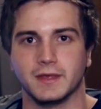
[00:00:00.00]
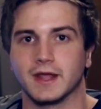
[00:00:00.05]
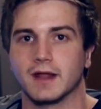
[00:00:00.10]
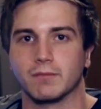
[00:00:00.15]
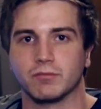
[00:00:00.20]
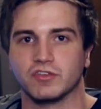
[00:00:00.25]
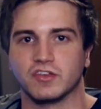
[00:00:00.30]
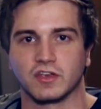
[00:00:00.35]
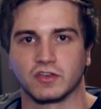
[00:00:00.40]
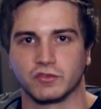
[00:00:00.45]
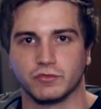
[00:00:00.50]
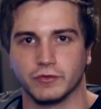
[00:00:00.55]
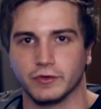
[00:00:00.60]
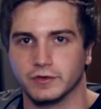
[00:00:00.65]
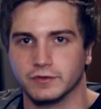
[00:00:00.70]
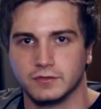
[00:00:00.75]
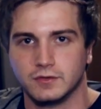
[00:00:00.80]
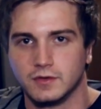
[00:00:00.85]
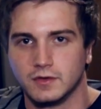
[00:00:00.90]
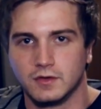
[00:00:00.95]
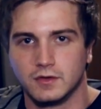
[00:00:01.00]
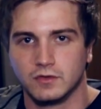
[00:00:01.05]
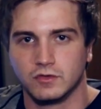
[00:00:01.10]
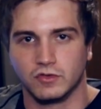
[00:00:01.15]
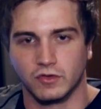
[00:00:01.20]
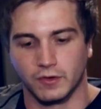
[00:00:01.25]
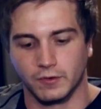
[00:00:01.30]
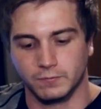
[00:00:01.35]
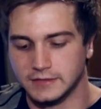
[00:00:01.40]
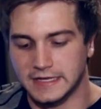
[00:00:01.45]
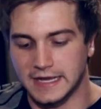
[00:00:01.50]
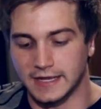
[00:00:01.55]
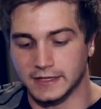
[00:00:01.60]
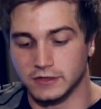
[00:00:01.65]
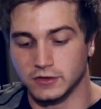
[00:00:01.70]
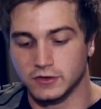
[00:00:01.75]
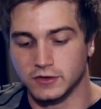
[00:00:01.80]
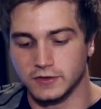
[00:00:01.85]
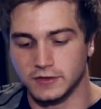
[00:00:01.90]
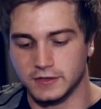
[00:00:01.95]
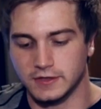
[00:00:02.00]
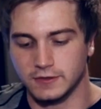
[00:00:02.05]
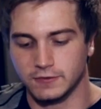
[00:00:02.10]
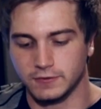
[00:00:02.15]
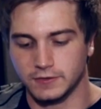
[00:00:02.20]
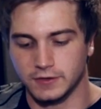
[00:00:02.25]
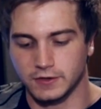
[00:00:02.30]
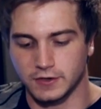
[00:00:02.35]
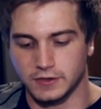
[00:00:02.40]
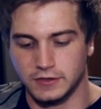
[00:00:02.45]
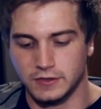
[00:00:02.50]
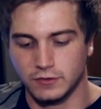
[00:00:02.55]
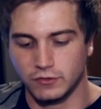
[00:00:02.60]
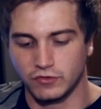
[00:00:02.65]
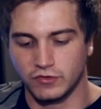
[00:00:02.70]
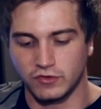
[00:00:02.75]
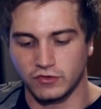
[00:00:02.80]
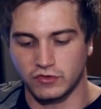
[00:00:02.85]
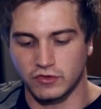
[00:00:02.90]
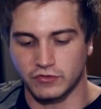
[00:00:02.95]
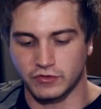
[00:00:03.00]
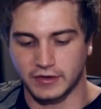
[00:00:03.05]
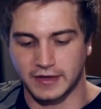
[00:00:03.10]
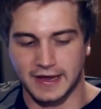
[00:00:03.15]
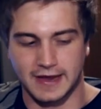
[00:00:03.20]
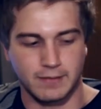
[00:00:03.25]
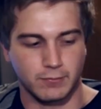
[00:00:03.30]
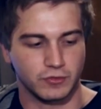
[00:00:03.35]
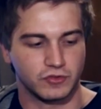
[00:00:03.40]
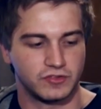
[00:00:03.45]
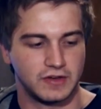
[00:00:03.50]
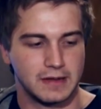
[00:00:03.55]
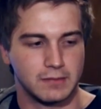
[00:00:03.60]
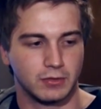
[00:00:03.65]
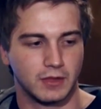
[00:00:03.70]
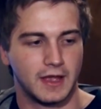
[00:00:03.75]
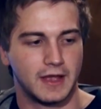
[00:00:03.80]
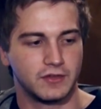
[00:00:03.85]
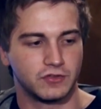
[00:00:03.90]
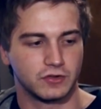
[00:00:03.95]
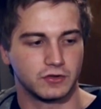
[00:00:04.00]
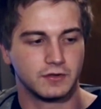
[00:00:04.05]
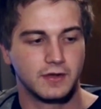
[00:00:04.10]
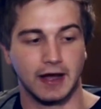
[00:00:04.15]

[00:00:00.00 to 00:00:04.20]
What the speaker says: I'm 6 foot. So yeah, you can use this as a camera stabilizer.